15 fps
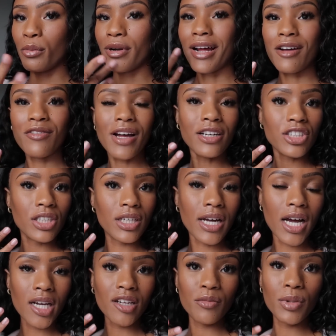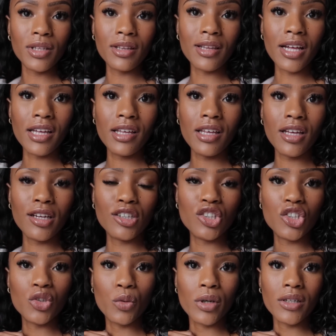But I've actually kind of been liking
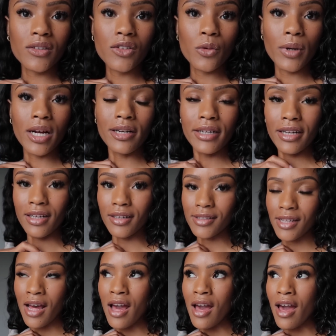short square nails.